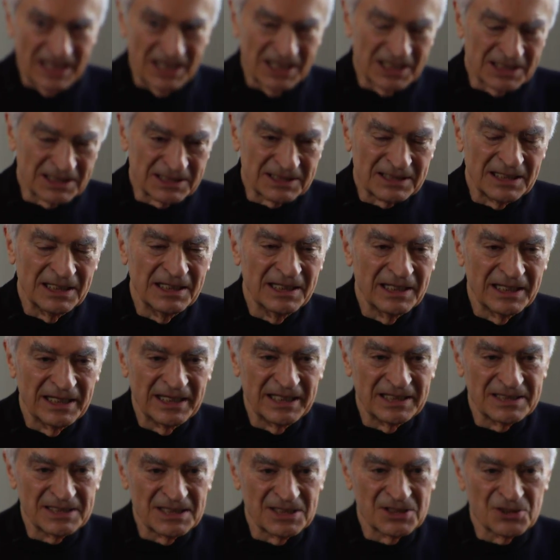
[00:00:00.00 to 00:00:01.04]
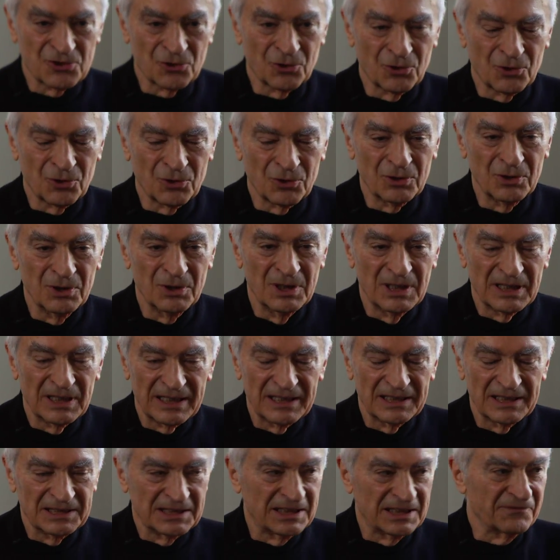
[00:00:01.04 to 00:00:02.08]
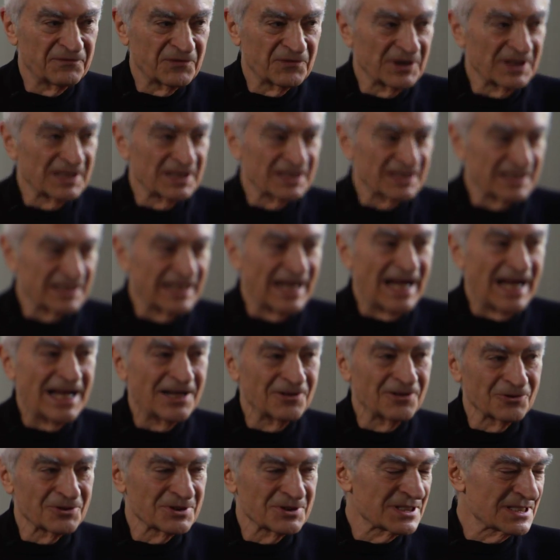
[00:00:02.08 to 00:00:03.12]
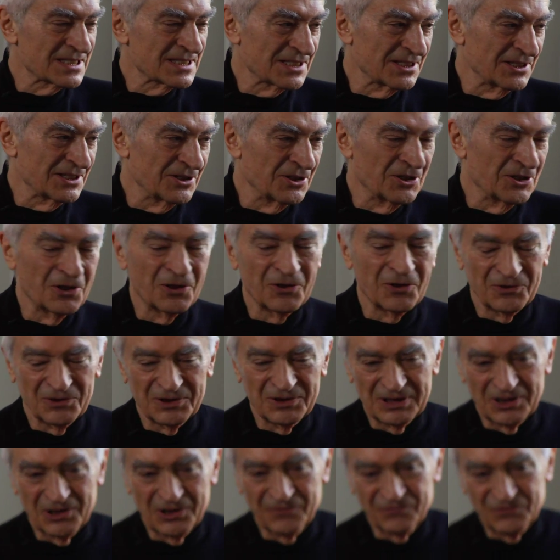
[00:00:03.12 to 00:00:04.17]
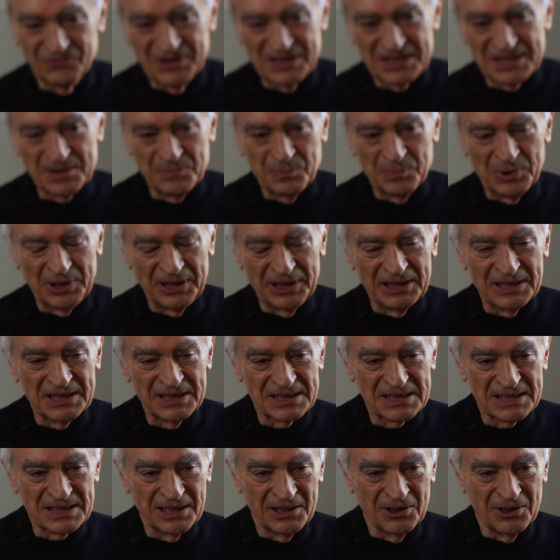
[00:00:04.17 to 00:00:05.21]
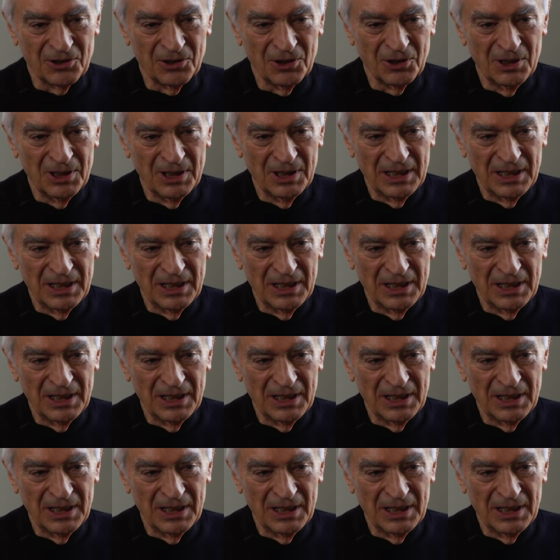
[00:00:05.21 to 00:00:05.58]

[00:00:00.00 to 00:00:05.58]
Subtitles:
Art has its own different canons, you know, of disciplines, you know,